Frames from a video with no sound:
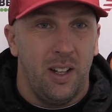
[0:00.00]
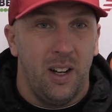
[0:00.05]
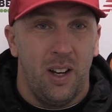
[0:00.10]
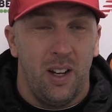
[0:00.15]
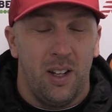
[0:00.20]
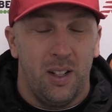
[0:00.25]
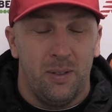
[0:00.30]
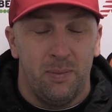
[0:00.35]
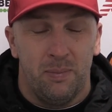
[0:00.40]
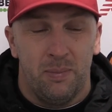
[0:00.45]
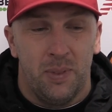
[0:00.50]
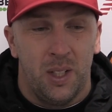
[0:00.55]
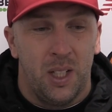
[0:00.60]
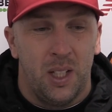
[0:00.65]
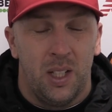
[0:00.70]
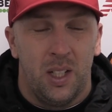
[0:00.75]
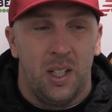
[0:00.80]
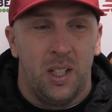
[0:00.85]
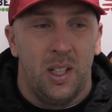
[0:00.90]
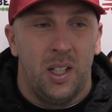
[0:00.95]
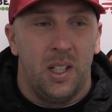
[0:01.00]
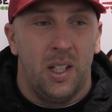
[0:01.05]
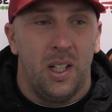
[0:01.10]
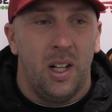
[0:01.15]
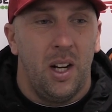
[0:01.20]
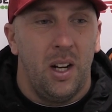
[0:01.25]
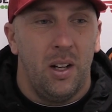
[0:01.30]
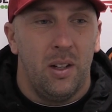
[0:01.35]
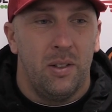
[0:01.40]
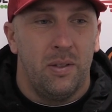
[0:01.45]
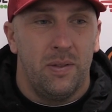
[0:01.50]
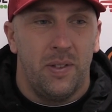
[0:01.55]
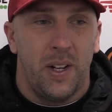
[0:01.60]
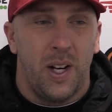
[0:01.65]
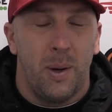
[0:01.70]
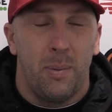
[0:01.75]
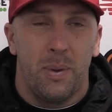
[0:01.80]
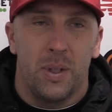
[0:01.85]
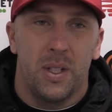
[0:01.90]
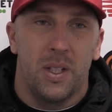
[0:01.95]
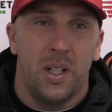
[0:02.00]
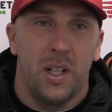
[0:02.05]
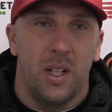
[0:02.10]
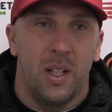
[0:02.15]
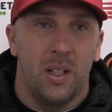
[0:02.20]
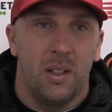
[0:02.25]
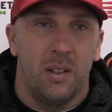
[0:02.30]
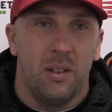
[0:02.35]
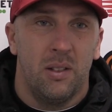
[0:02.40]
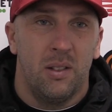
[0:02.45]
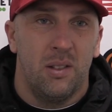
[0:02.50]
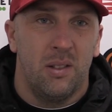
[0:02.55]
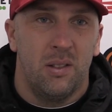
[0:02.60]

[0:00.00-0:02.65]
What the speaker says: Fed up of seeing